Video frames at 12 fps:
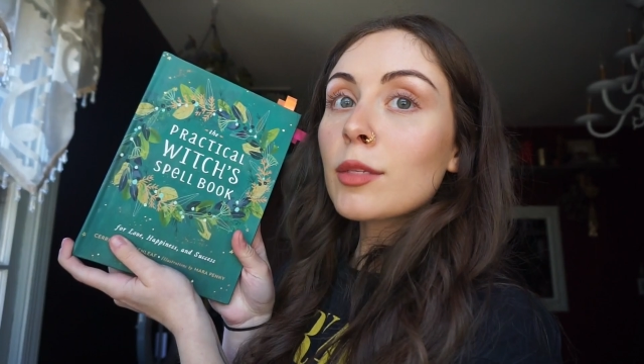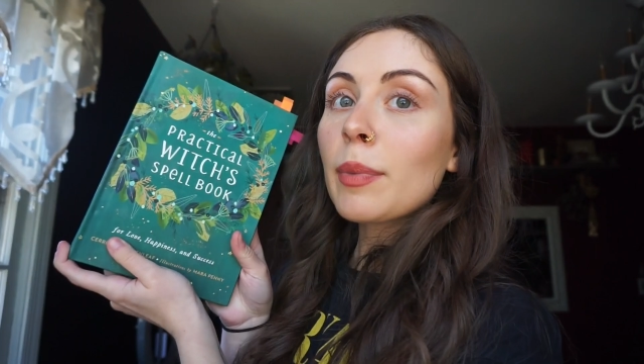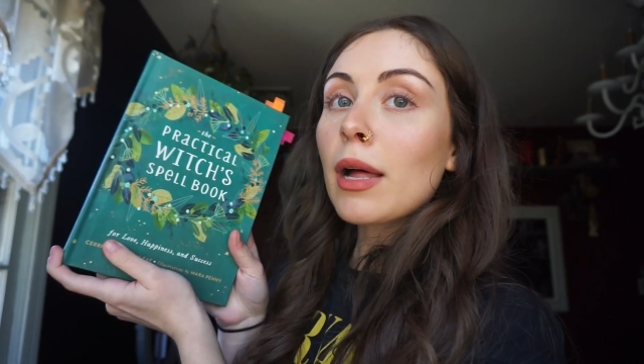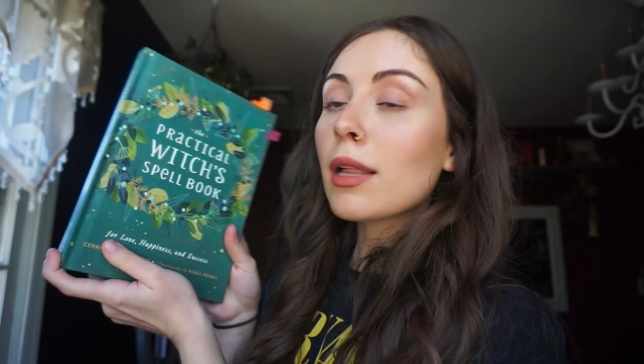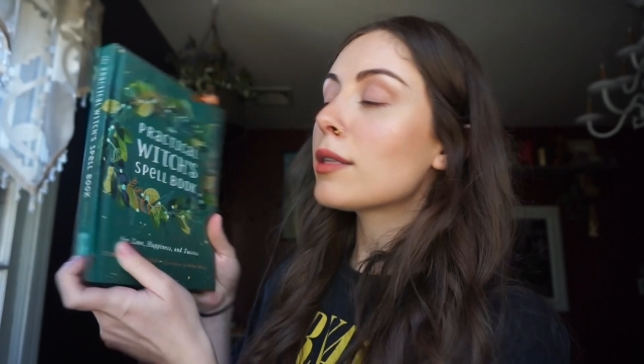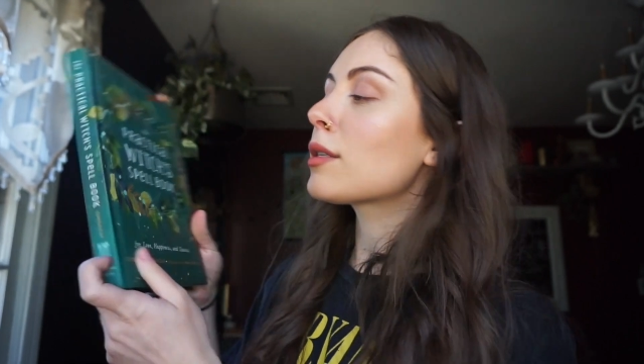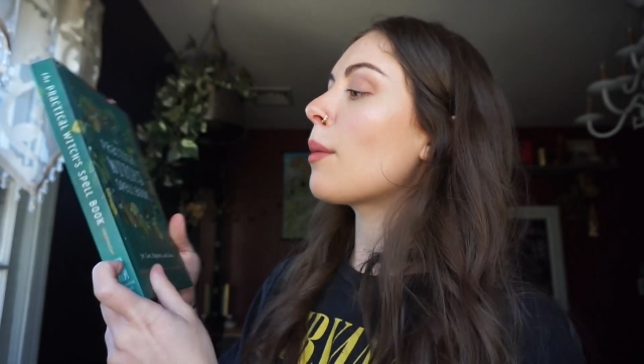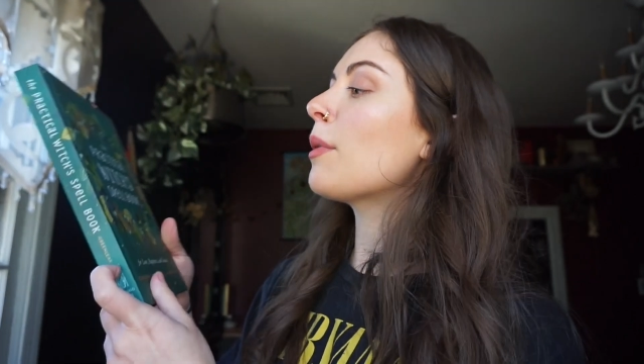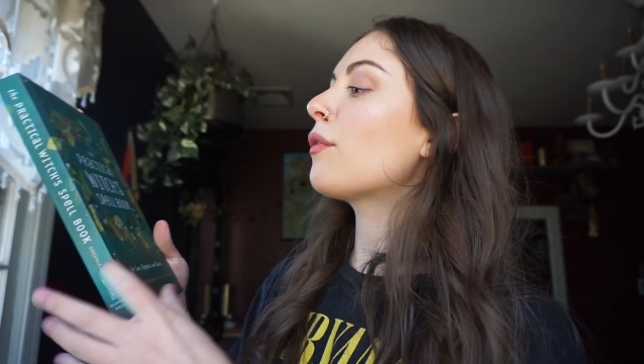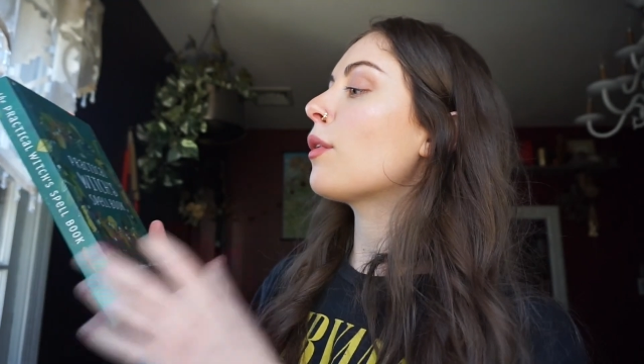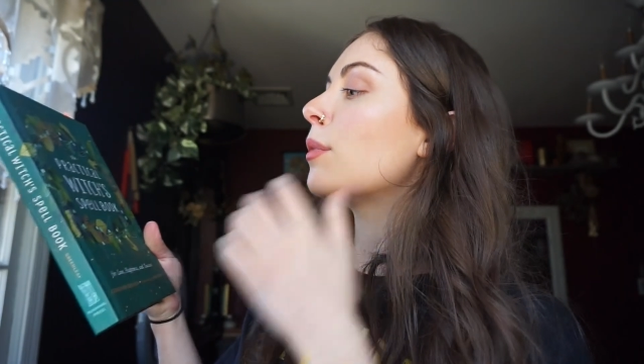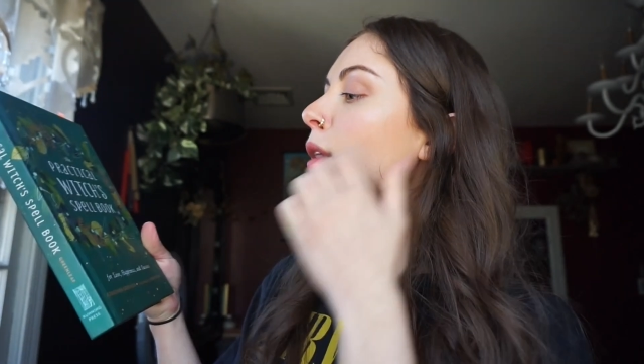spell is coming
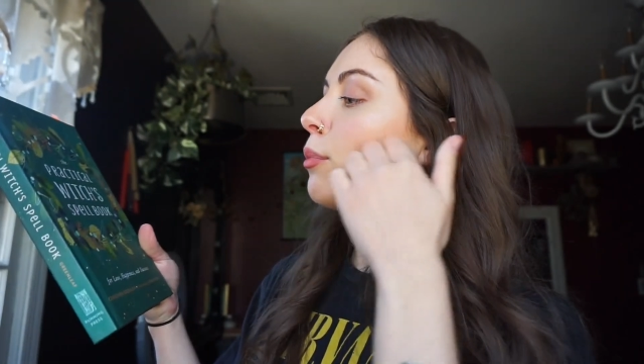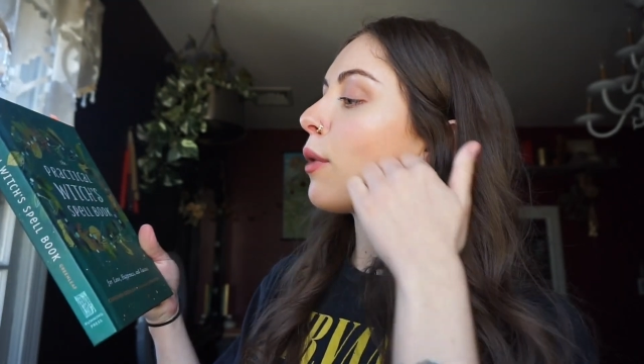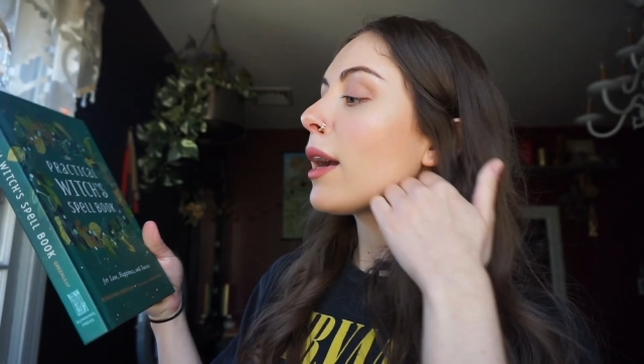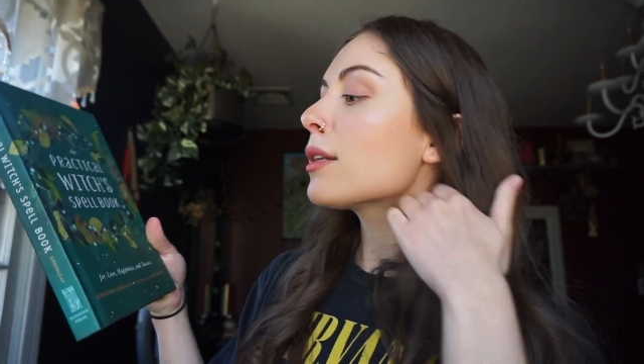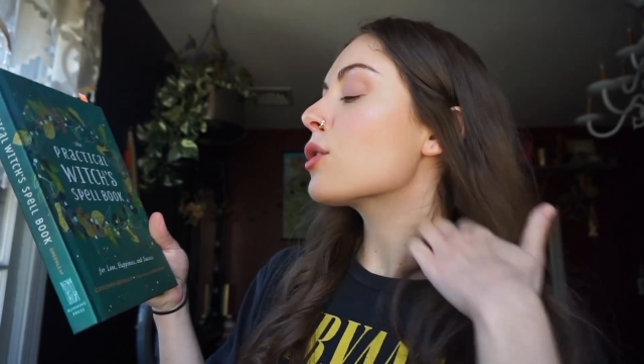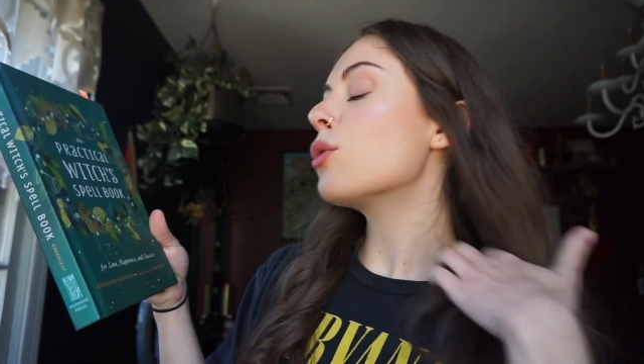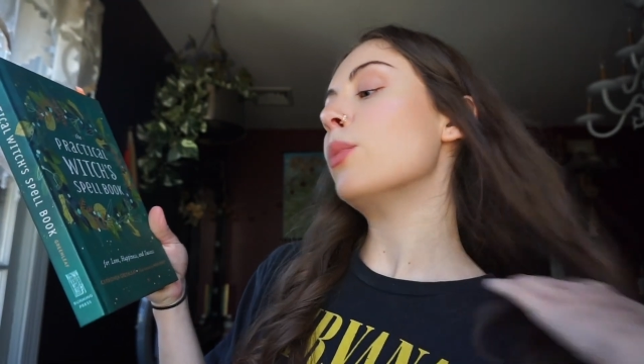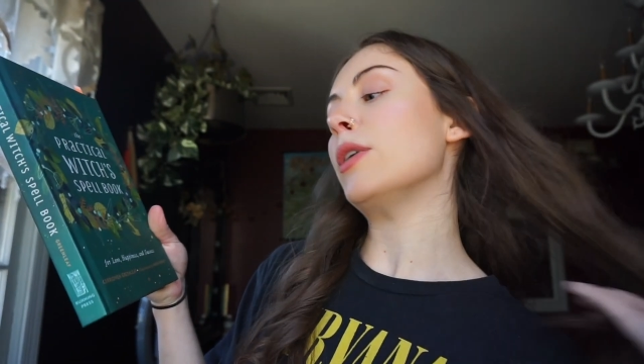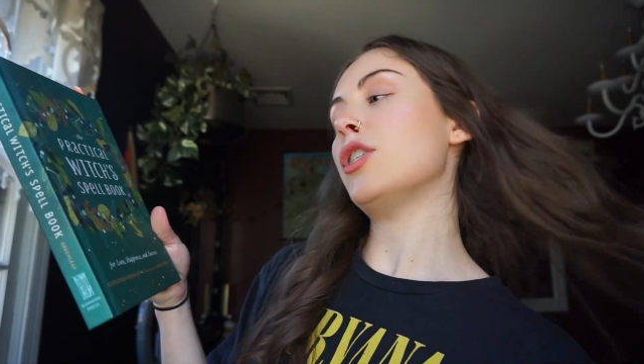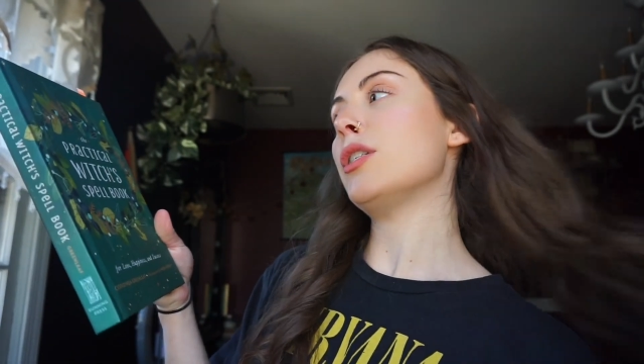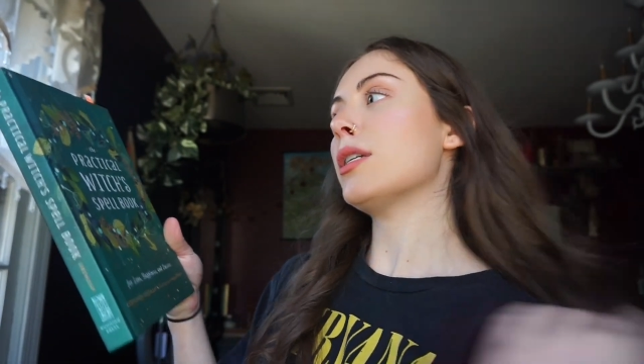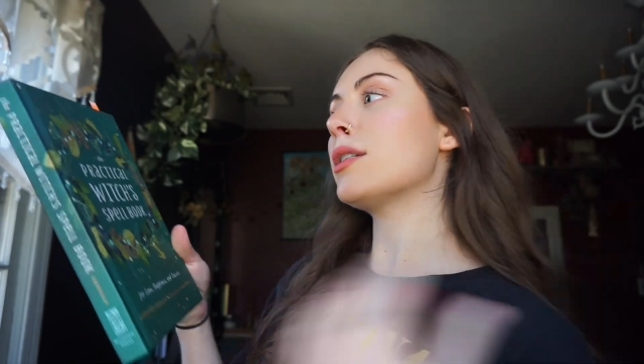from the Practical
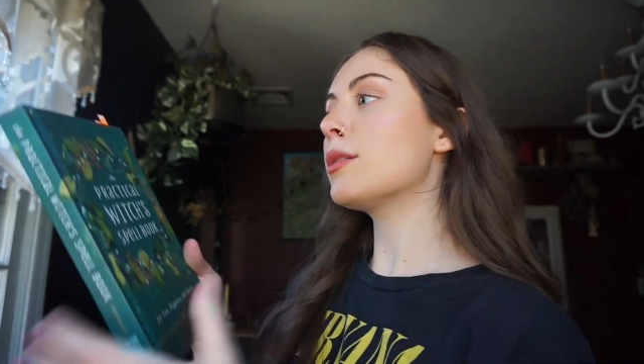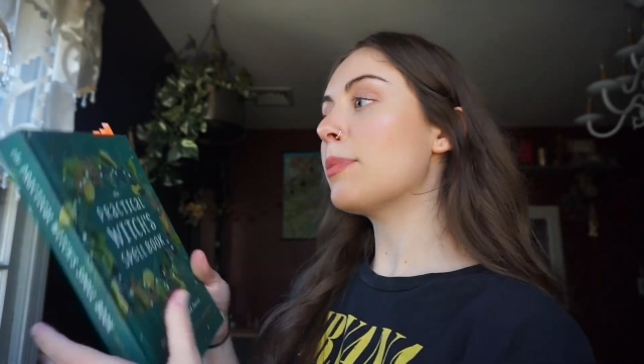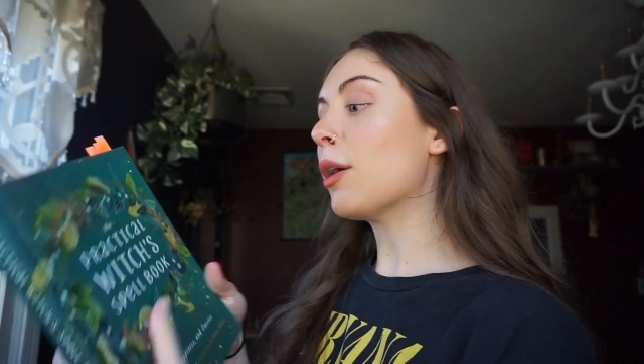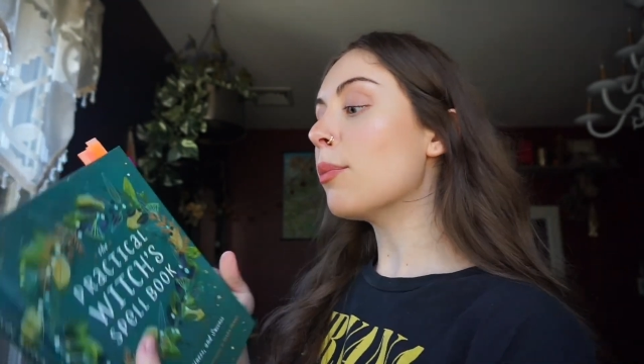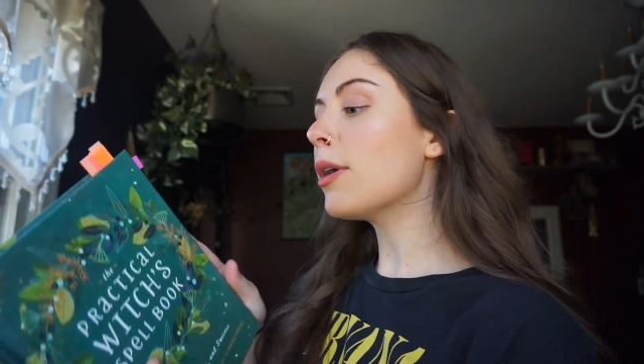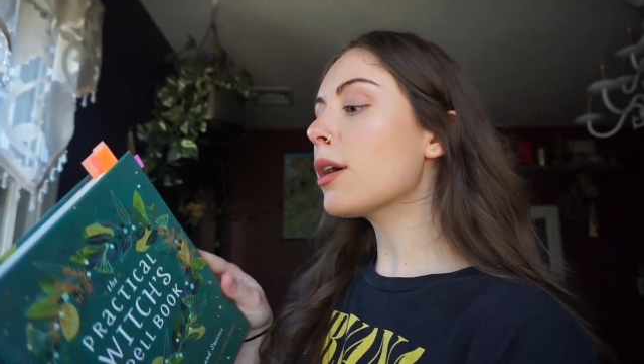Witches spellbook.